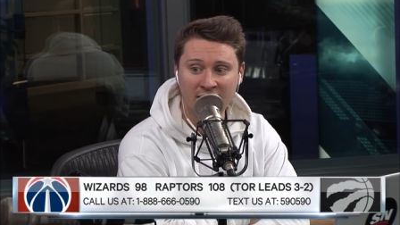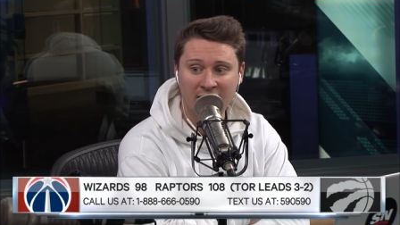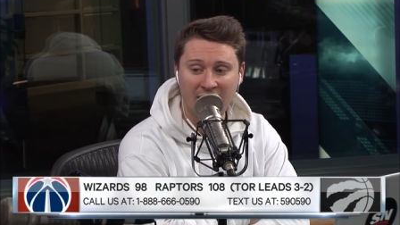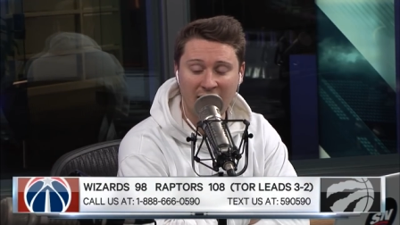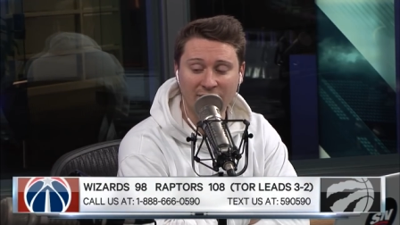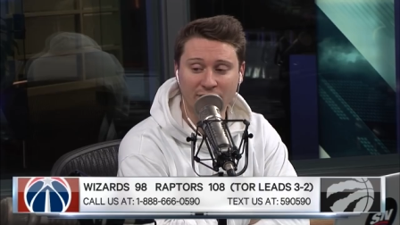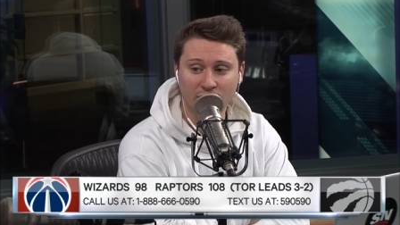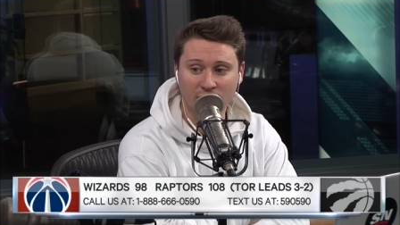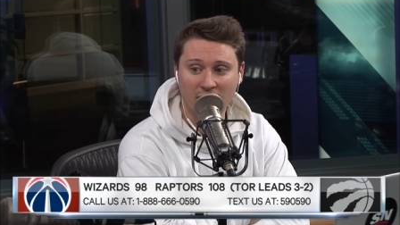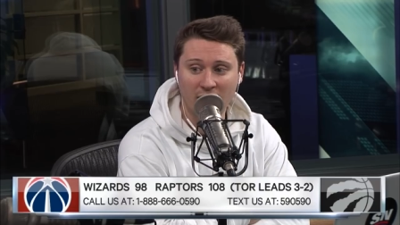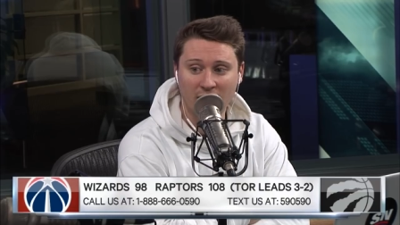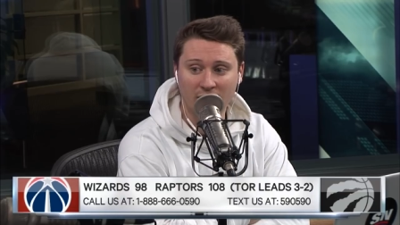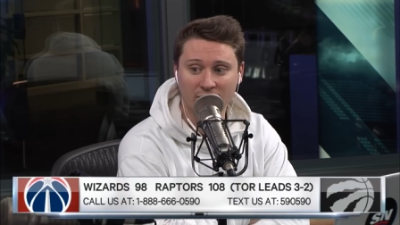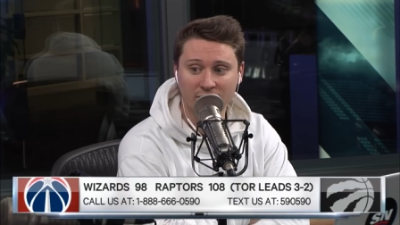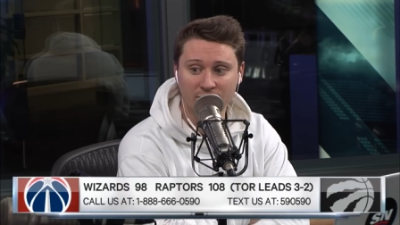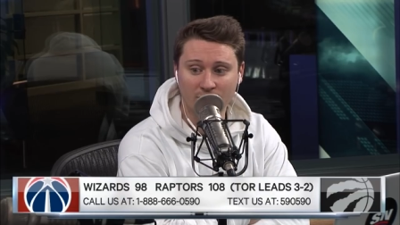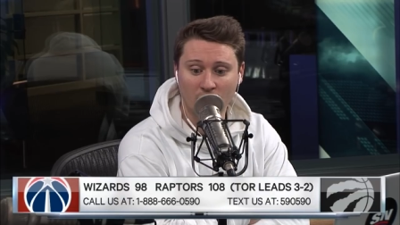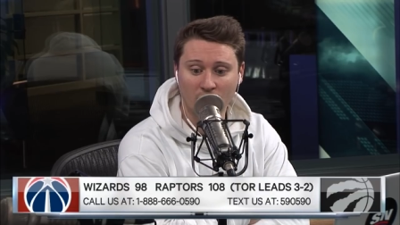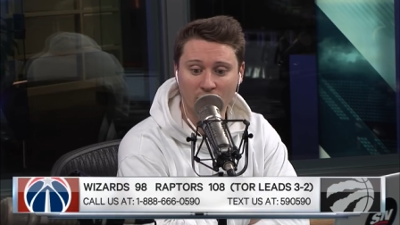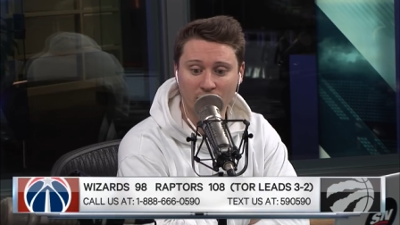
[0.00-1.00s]
after
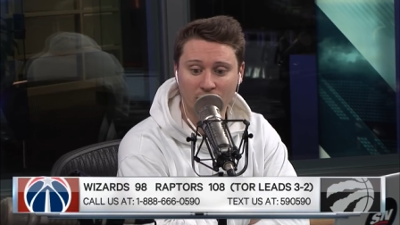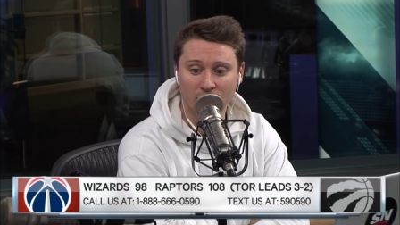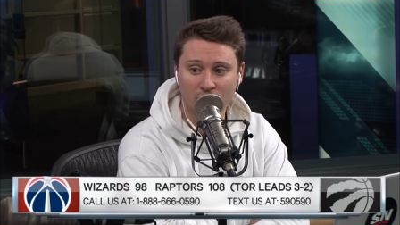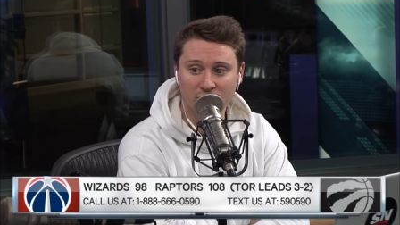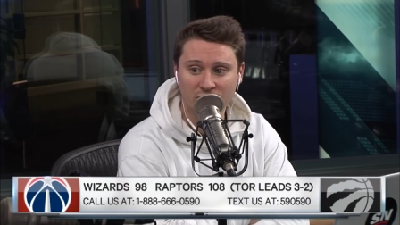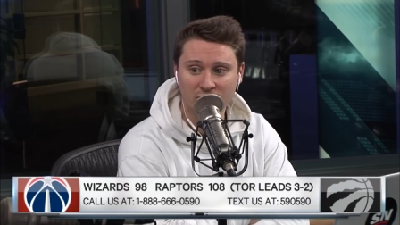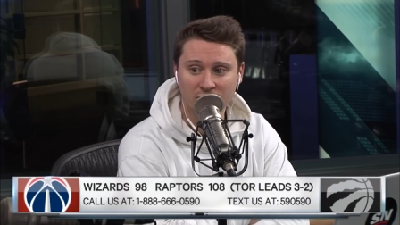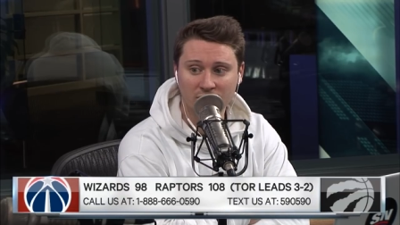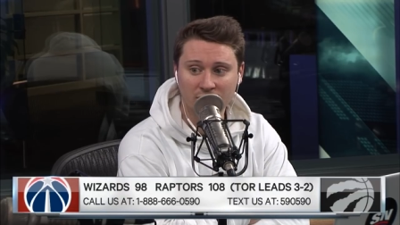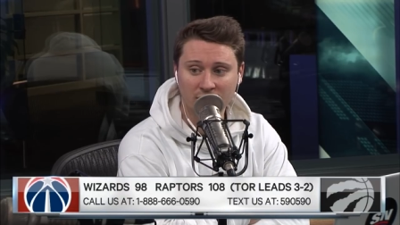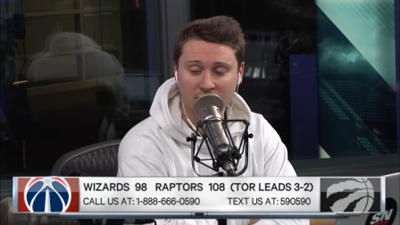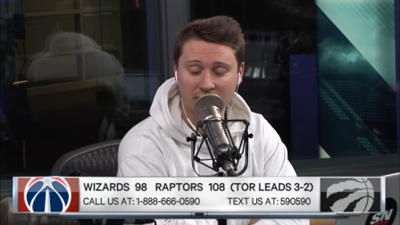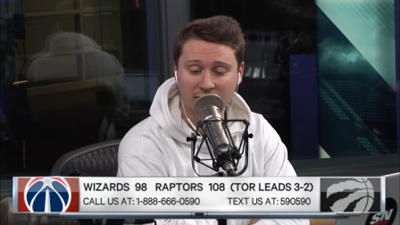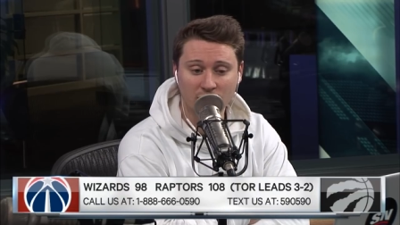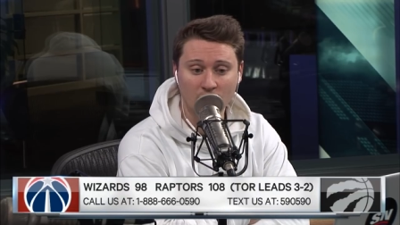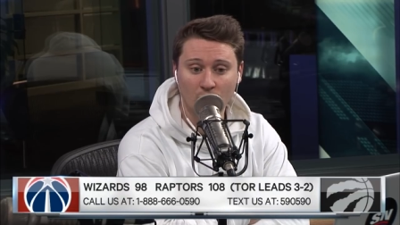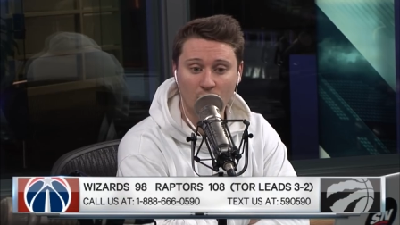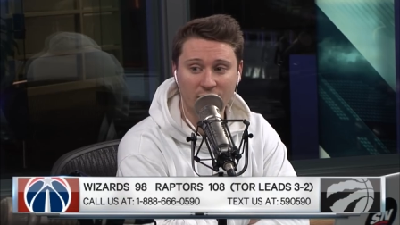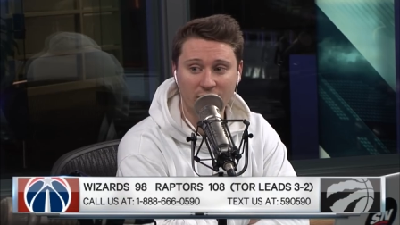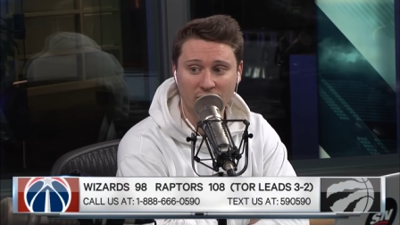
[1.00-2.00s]
Colin DeMar DeRozan. Like
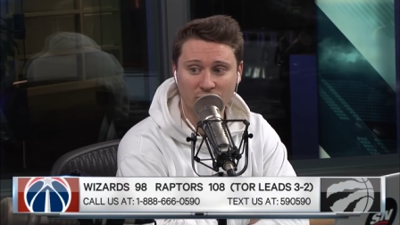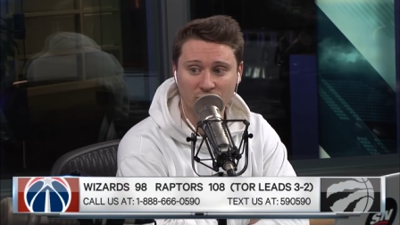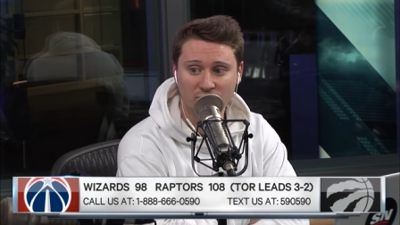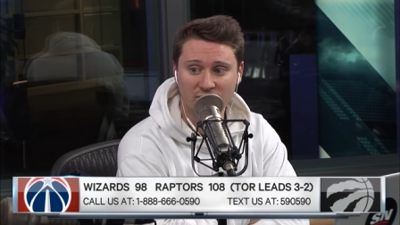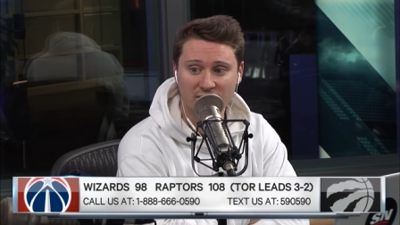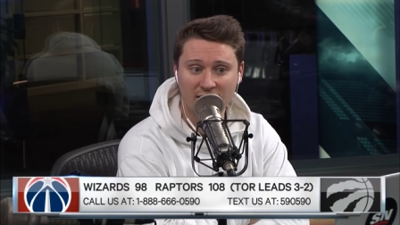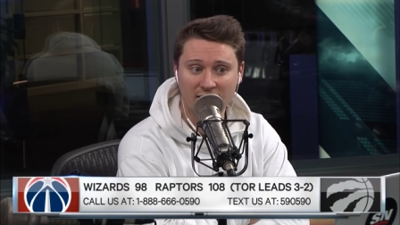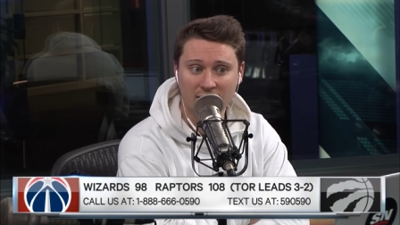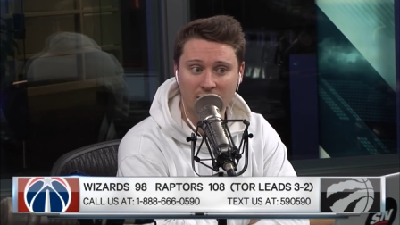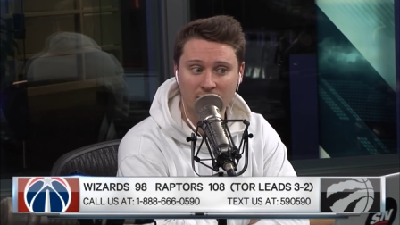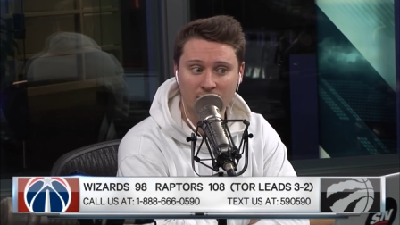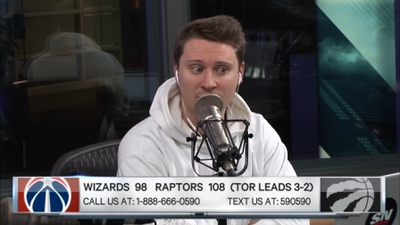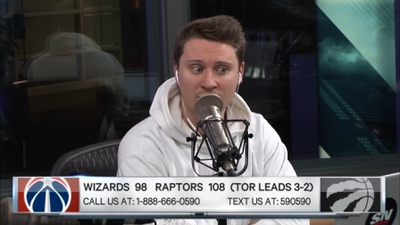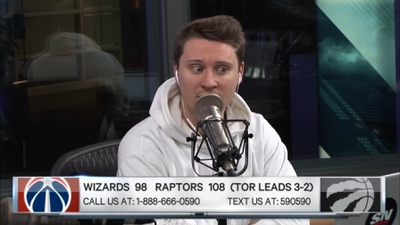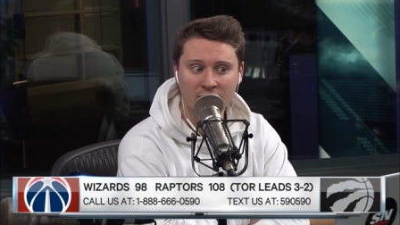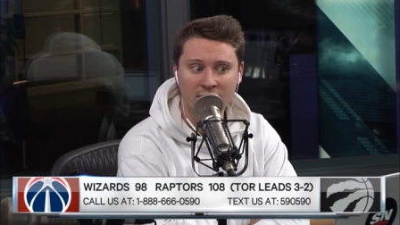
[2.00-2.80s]
no one else was taking him.